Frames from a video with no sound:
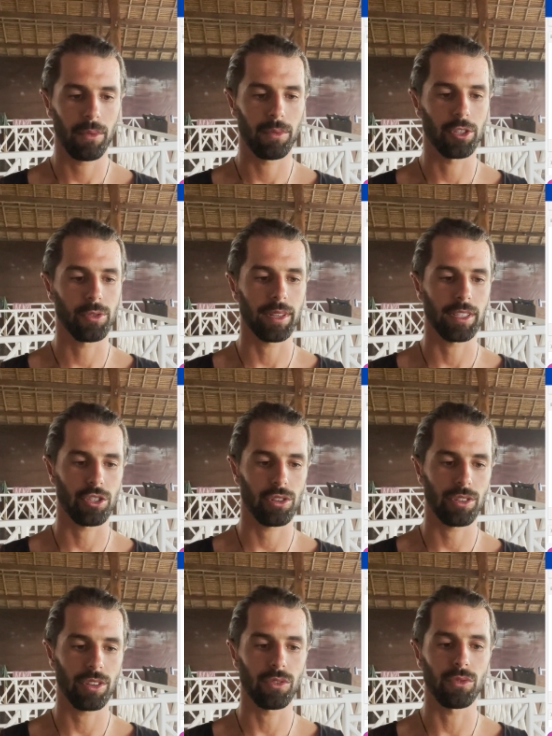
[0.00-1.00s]
which was
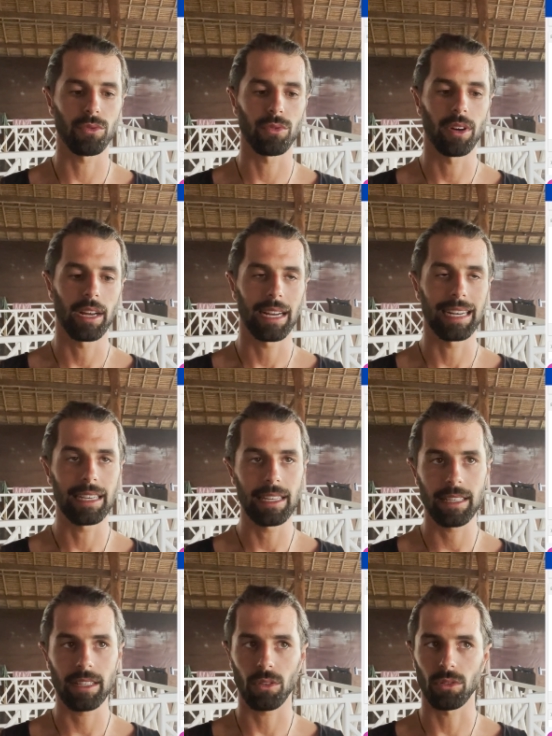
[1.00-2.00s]
chosen to
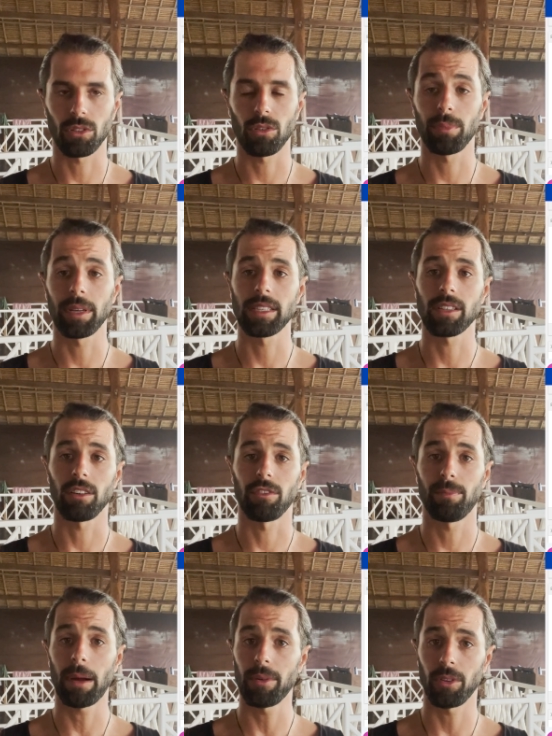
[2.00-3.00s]
list all the topics
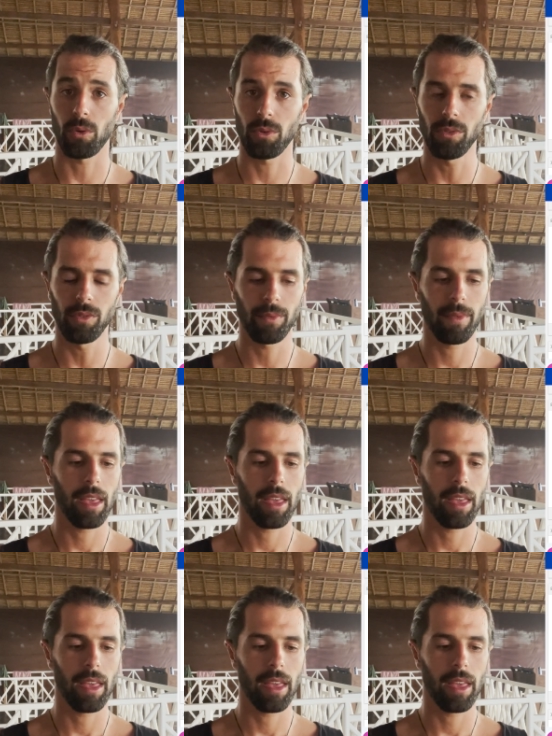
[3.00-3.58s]
of parenthood,